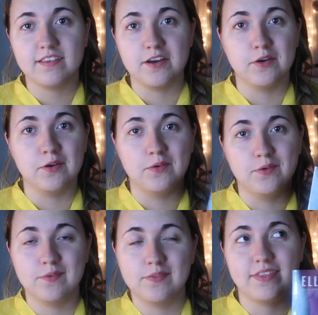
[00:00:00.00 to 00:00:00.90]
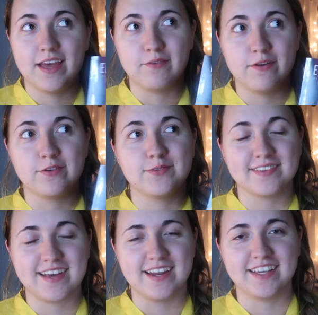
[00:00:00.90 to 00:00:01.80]
so that reference
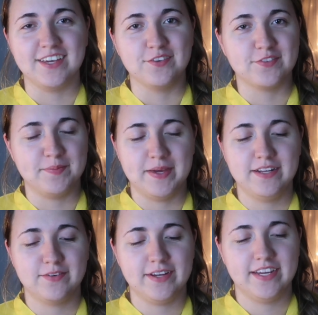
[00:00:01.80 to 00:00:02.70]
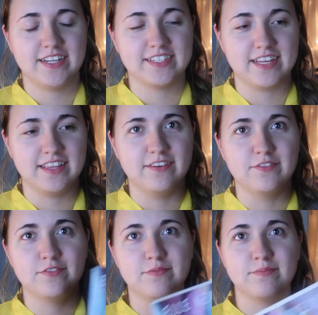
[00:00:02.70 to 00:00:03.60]
was kind of cute for me to read because I
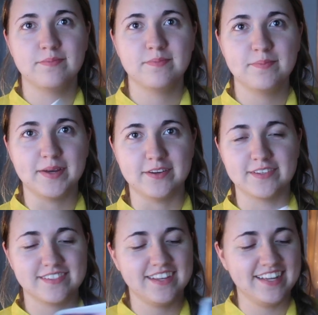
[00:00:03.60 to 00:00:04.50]
love Paris.